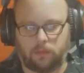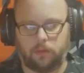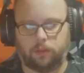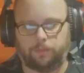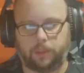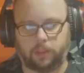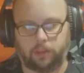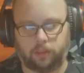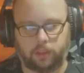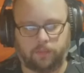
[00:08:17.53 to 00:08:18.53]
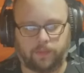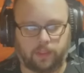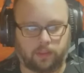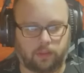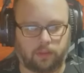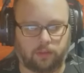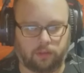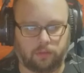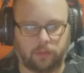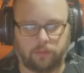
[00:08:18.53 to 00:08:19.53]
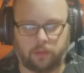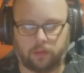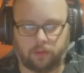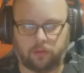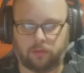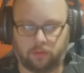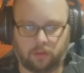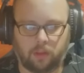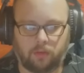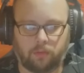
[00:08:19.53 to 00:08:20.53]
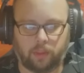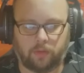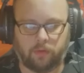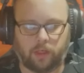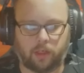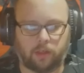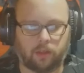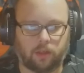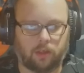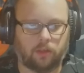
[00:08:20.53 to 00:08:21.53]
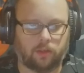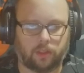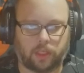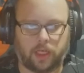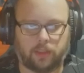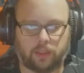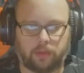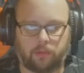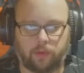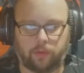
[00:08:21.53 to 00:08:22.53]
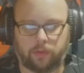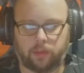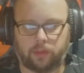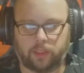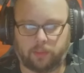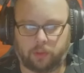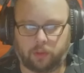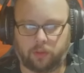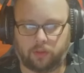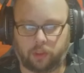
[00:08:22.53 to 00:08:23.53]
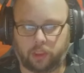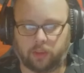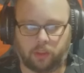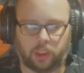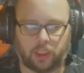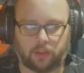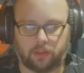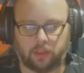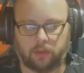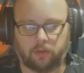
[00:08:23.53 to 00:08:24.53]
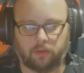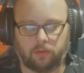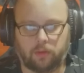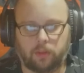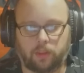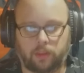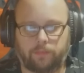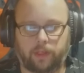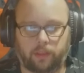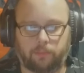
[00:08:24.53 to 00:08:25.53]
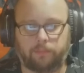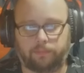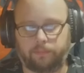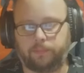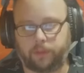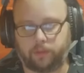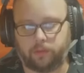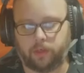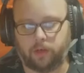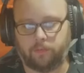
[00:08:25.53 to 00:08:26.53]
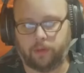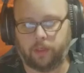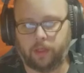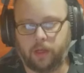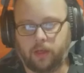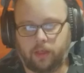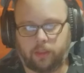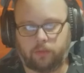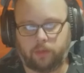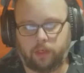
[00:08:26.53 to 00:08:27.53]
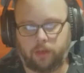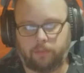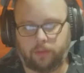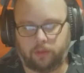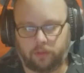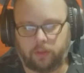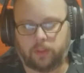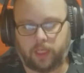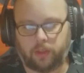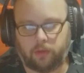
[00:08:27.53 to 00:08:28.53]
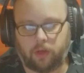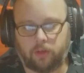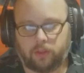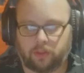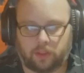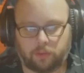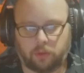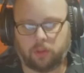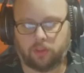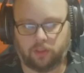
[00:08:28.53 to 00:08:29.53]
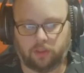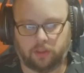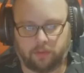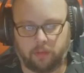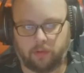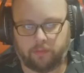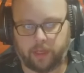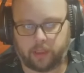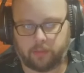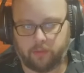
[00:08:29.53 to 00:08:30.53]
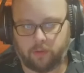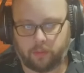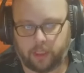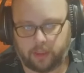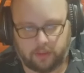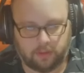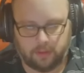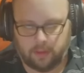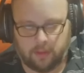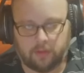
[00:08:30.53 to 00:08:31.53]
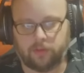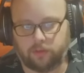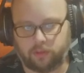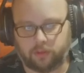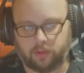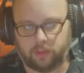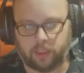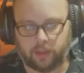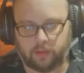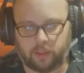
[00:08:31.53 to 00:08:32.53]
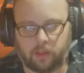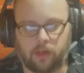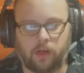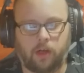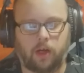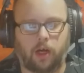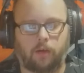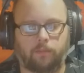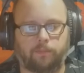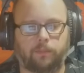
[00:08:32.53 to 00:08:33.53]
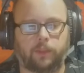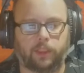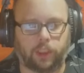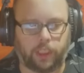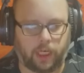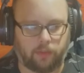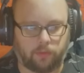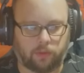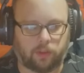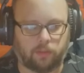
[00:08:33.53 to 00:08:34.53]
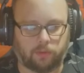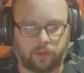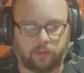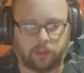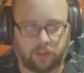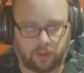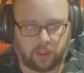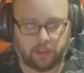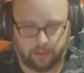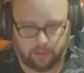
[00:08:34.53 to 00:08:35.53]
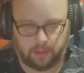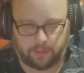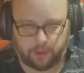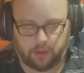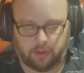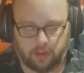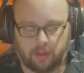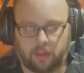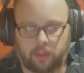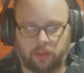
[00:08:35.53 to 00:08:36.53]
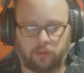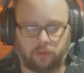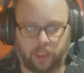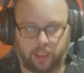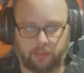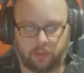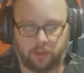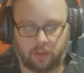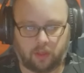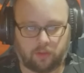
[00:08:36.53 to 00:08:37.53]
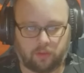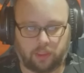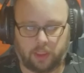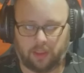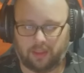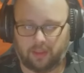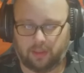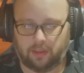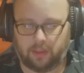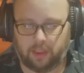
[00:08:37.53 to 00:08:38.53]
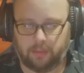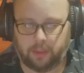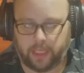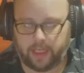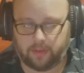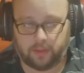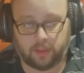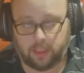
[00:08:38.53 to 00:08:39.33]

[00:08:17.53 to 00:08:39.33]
Speaking of the defense, you know we have another week where look at the guys that came away with interceptions. You know Jaylon Johnson. I know he finally picked one off, but I just want to put in a little side note. All his interceptions this season have come off backup quarterbacks. So just throwing that out there. Um, T.J. Edwards comes away with his second interception in two games. He's also leading the team in tackles.